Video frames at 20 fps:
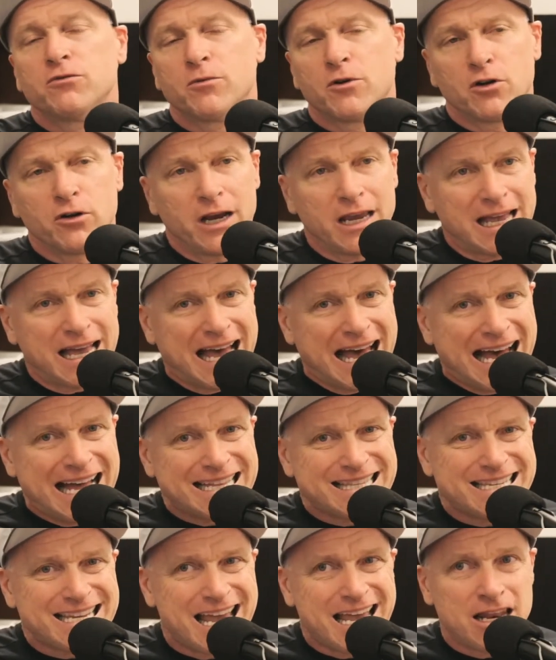great
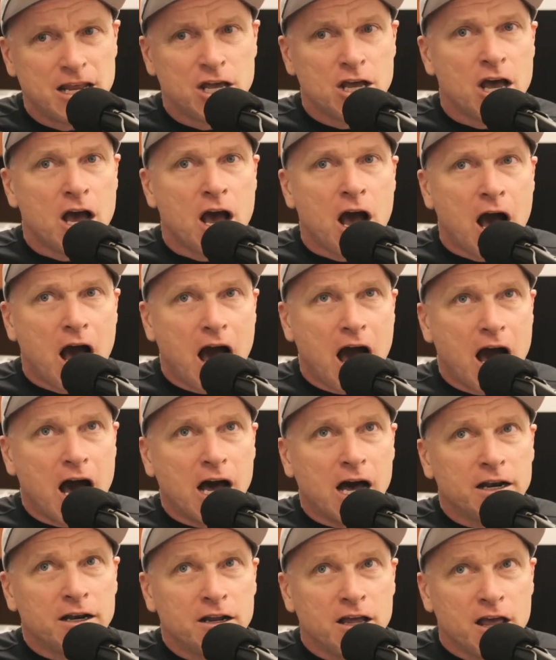content
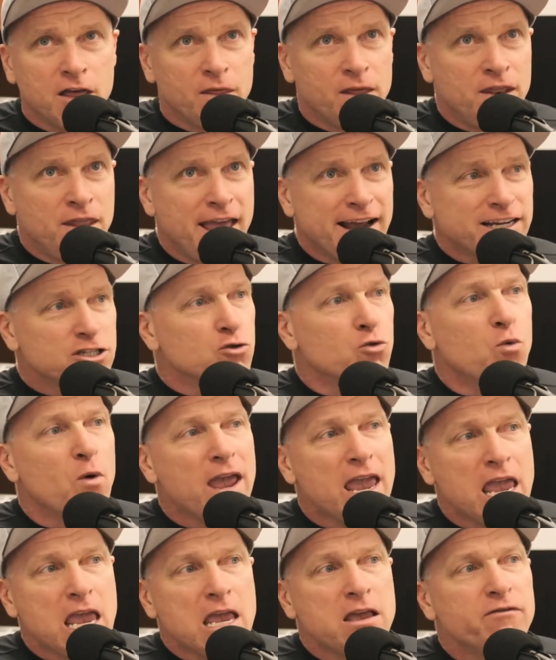on the next
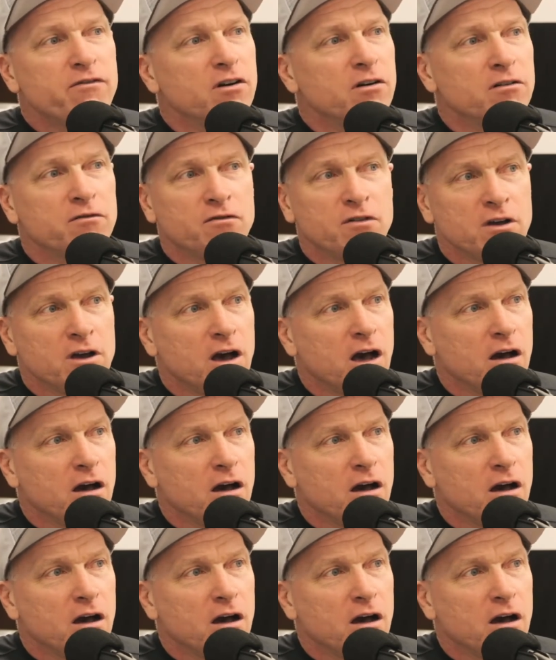wave of